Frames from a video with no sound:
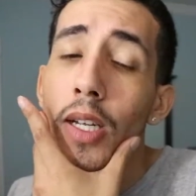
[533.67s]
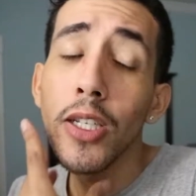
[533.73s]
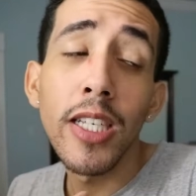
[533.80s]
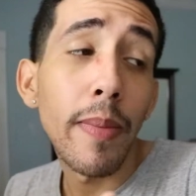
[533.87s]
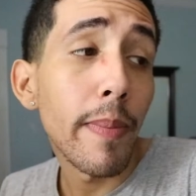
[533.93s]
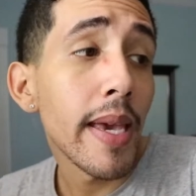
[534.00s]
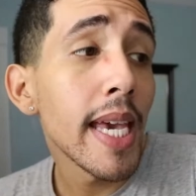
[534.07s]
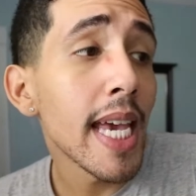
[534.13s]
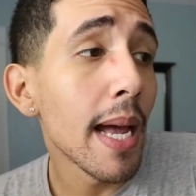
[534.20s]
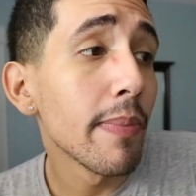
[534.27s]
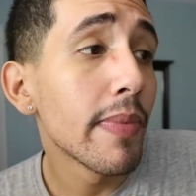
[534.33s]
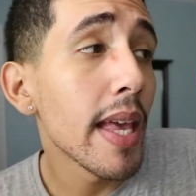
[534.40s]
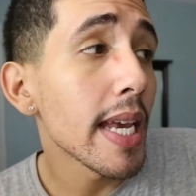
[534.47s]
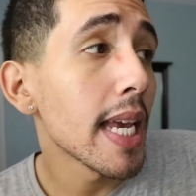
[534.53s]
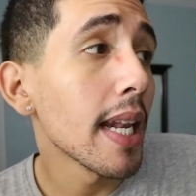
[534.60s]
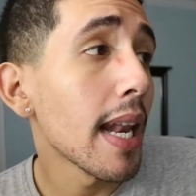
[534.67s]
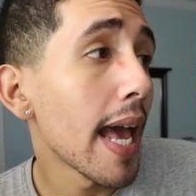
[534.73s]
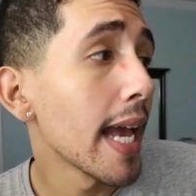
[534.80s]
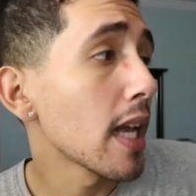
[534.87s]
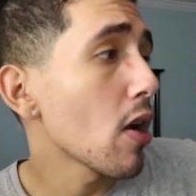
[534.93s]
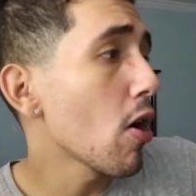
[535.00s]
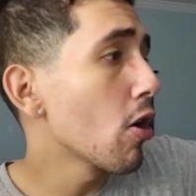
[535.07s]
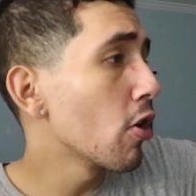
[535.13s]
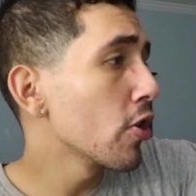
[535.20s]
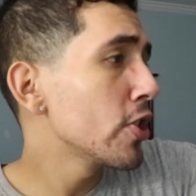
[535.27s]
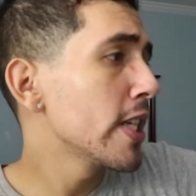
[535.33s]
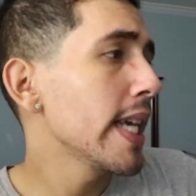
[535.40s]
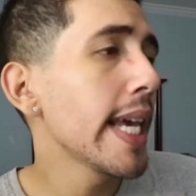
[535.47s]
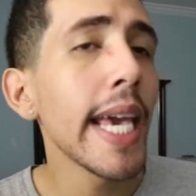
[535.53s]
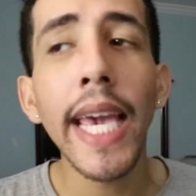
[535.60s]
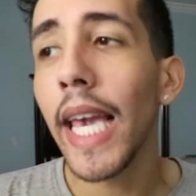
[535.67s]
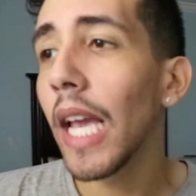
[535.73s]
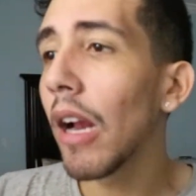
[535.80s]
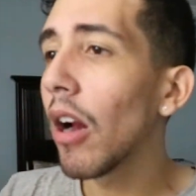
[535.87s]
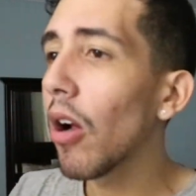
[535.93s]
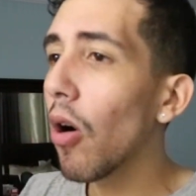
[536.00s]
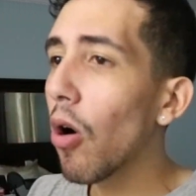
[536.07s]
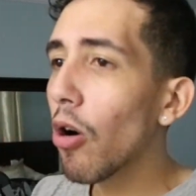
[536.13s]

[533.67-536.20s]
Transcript: So to me, I'm thinking like, orgy here,